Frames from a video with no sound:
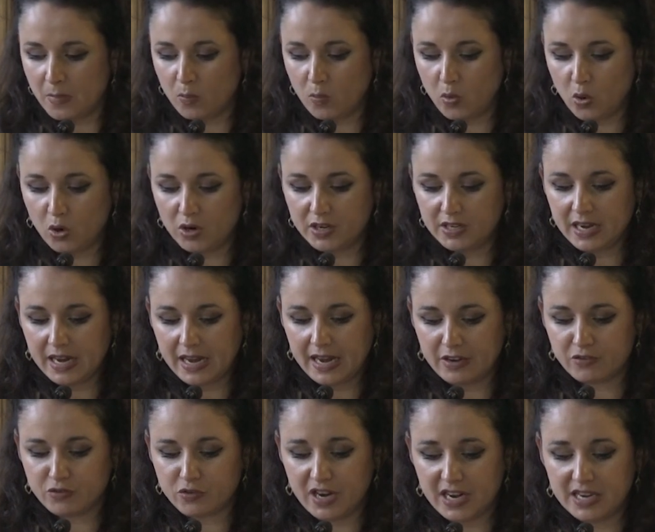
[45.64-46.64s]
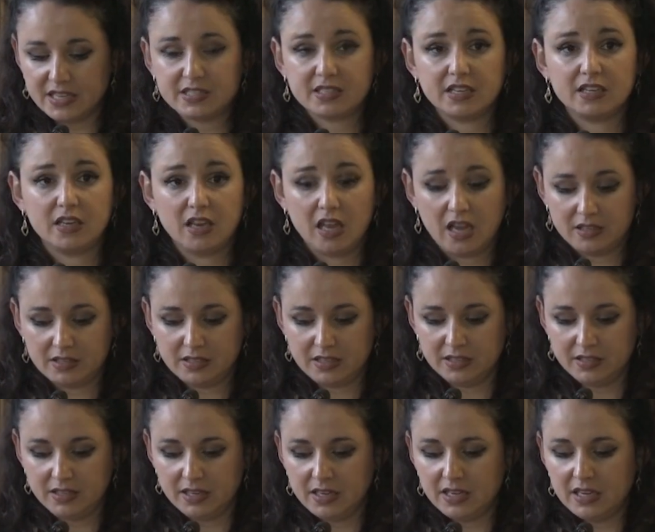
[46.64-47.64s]
Born and raised in
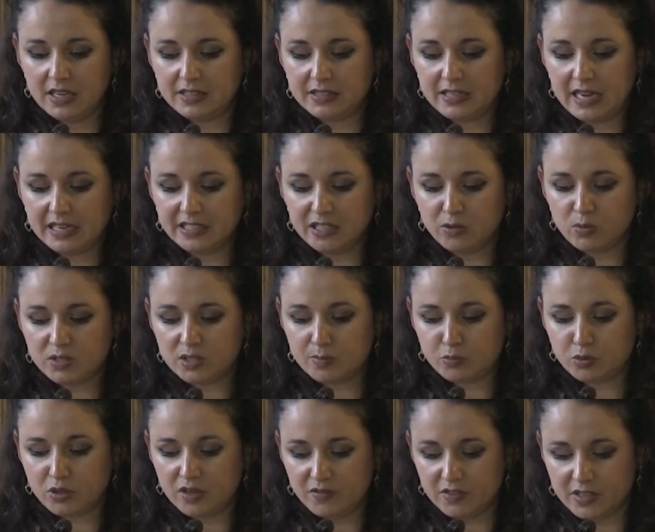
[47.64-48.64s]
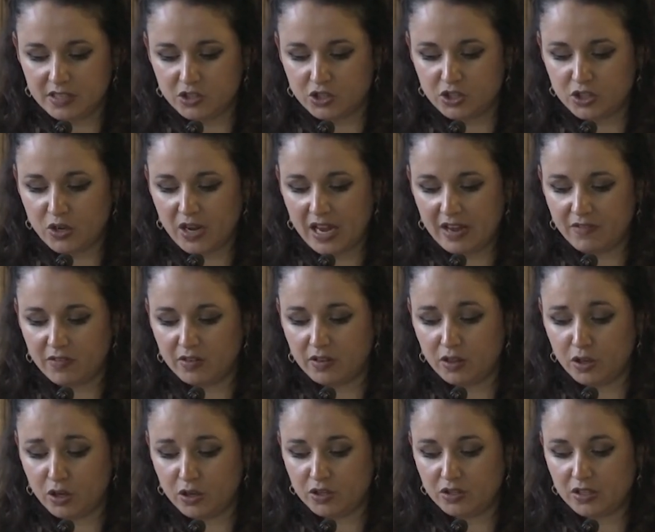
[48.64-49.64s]
London, Tanya was privileged to have
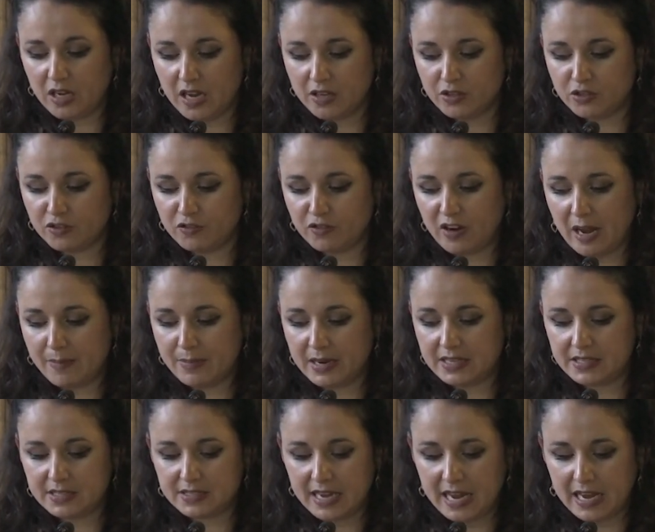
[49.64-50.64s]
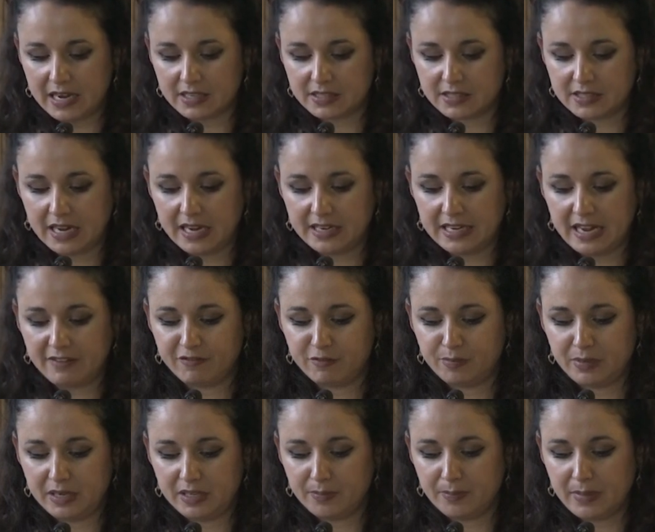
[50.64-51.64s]
learned under Rabbi Sacks and
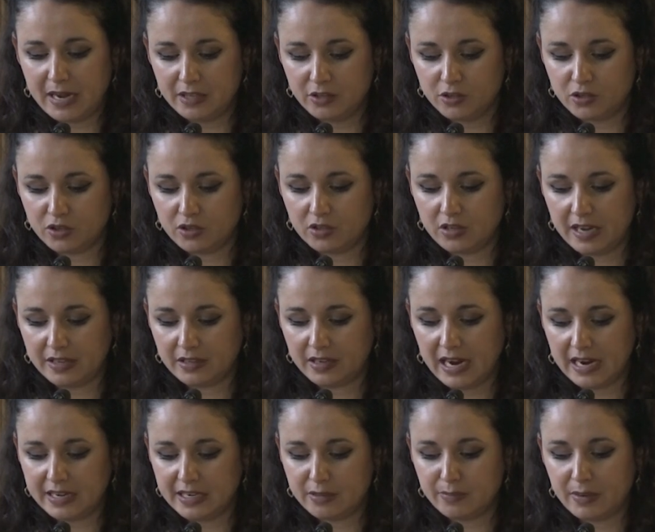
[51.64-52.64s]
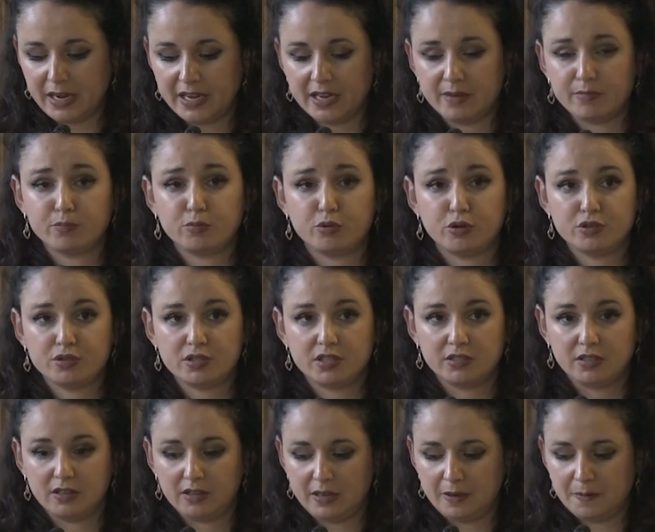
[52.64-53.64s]
have been mentored and guided by him
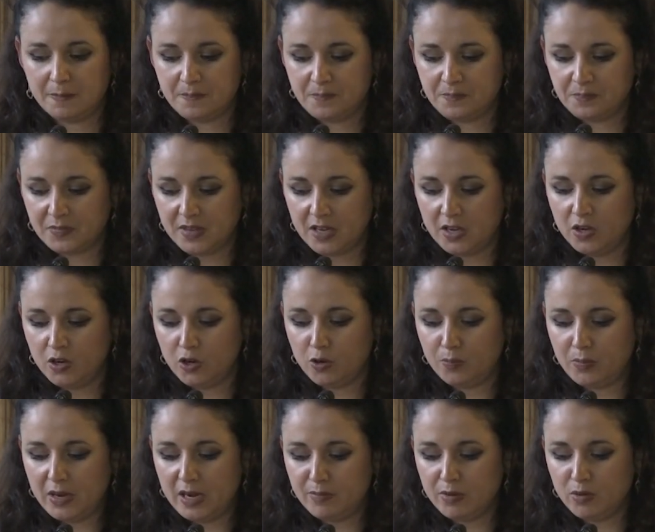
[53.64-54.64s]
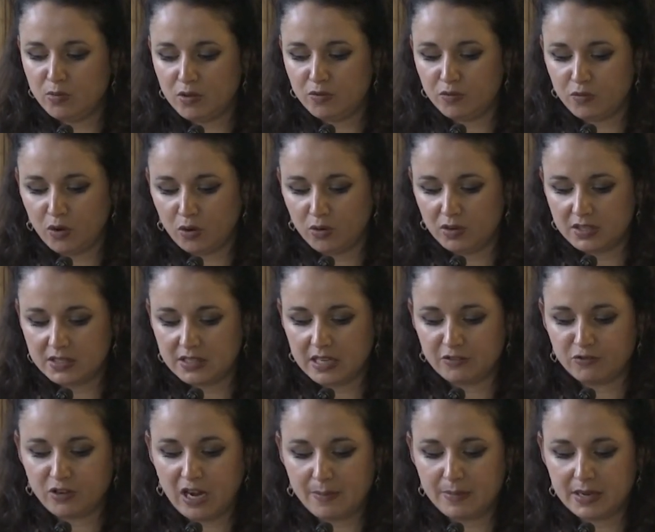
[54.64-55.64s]
personally. Her paper will focus
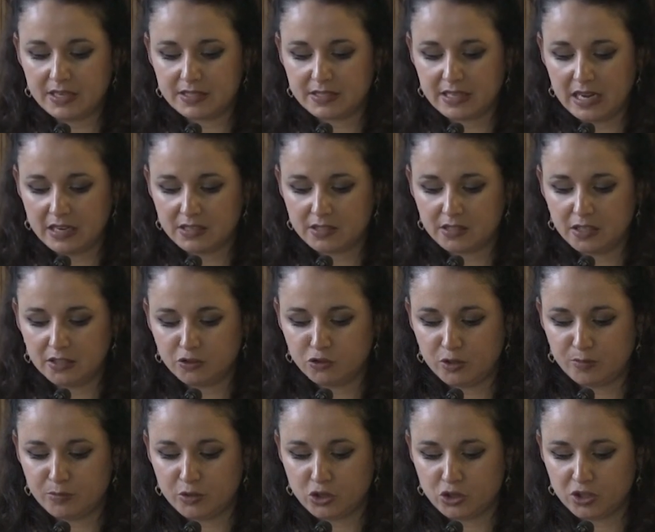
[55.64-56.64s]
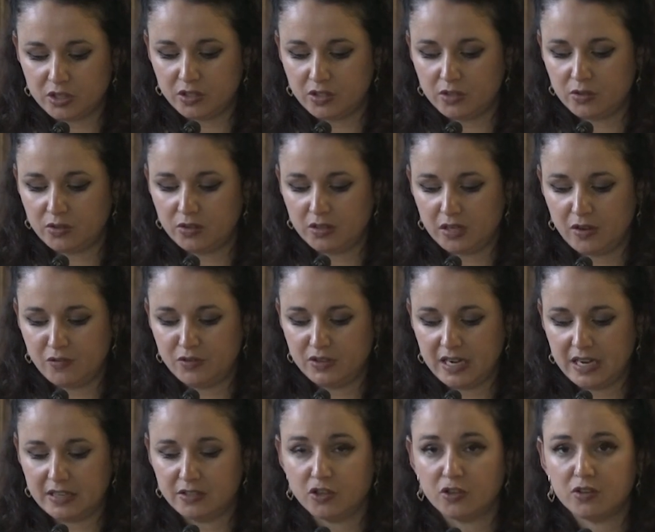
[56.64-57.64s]
on Rabbi Sacks' contribution to
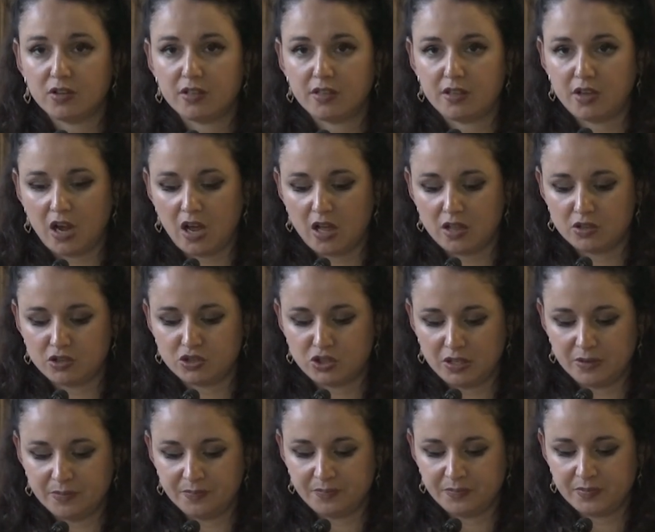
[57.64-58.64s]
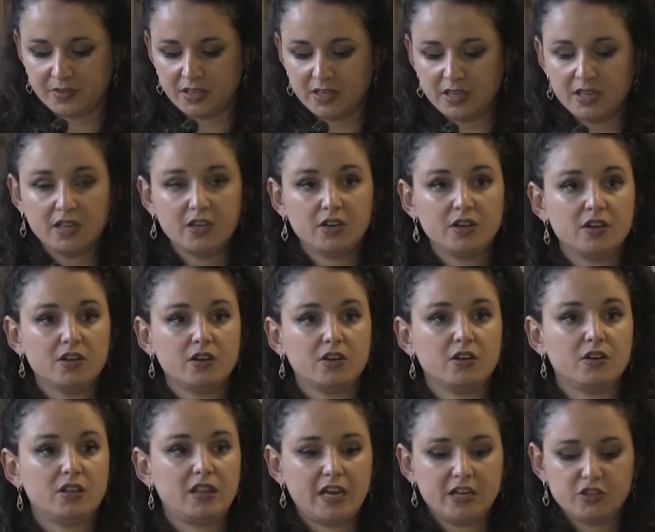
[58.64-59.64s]
covenantal theology.
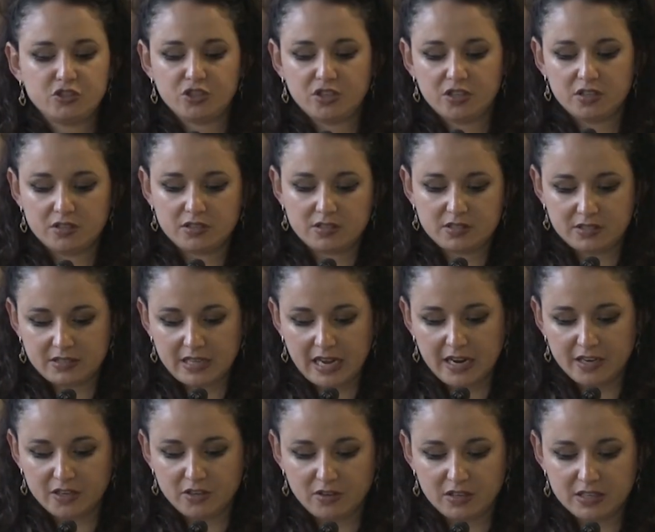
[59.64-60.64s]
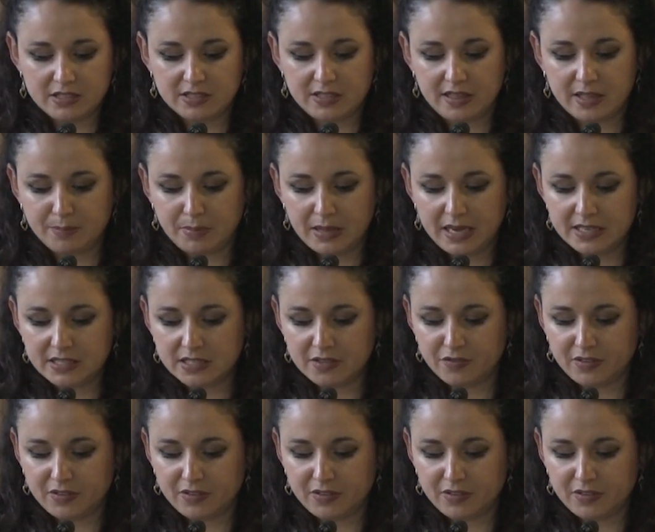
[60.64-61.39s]
Her lecture's title is The Place